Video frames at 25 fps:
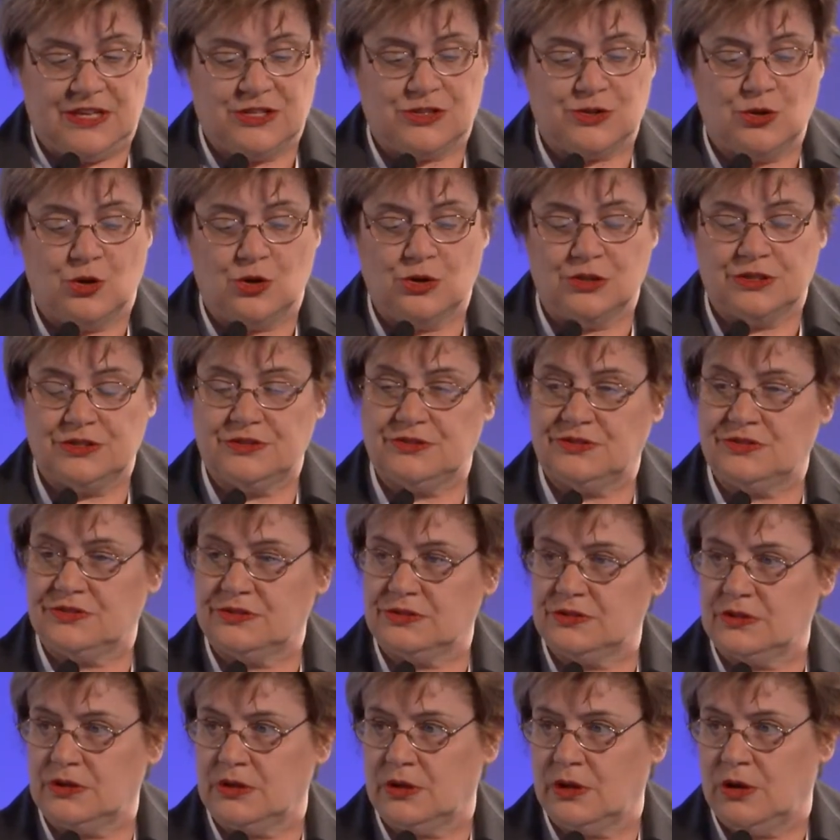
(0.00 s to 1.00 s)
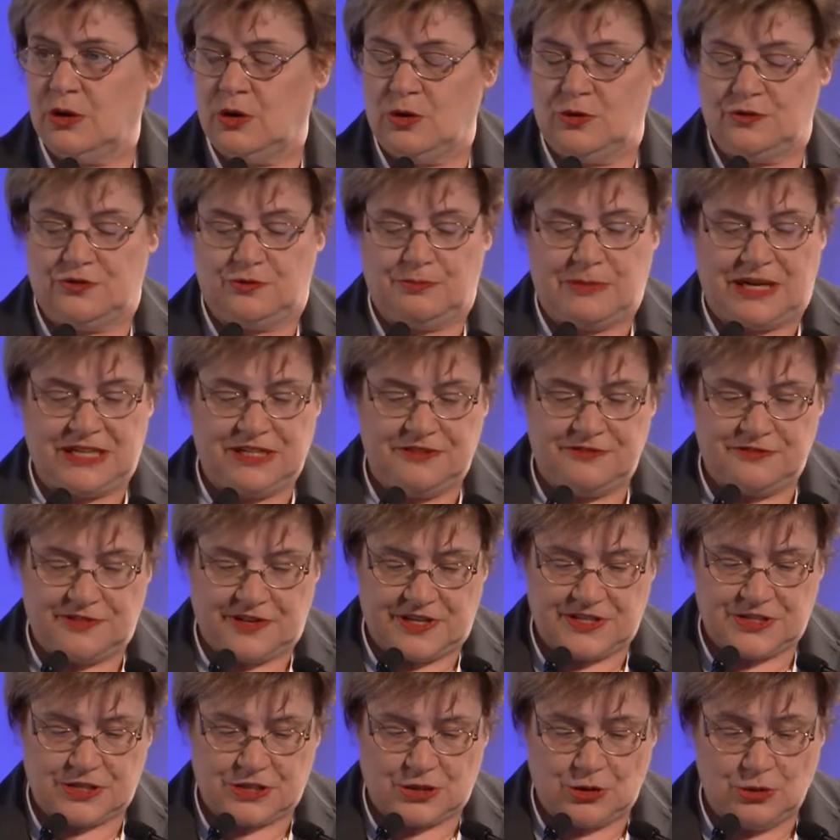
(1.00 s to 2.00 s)
a sort of
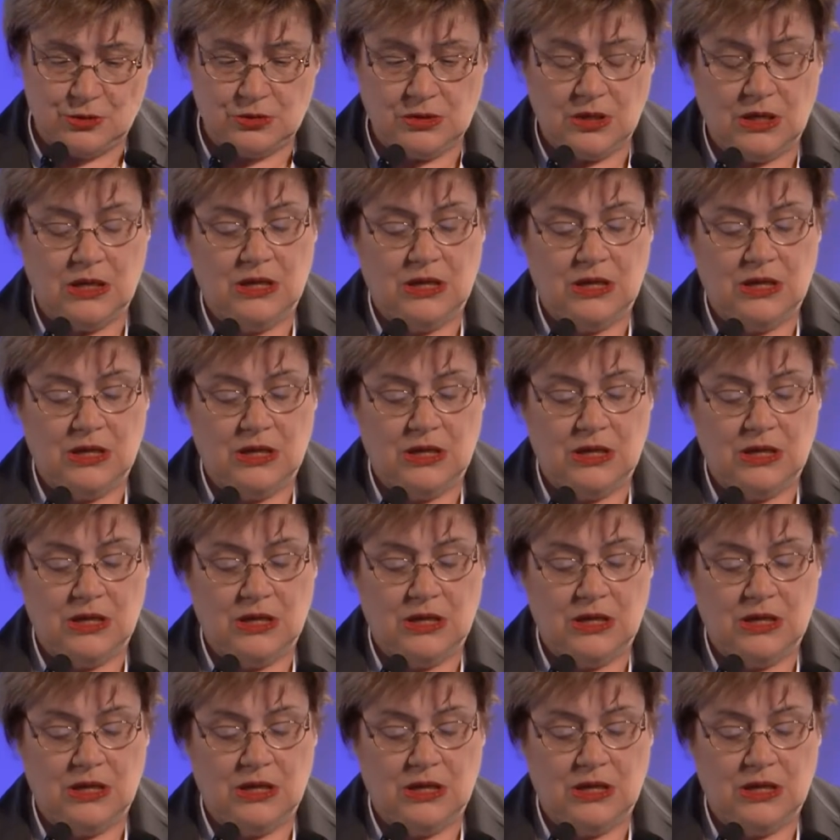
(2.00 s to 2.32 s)
manifesto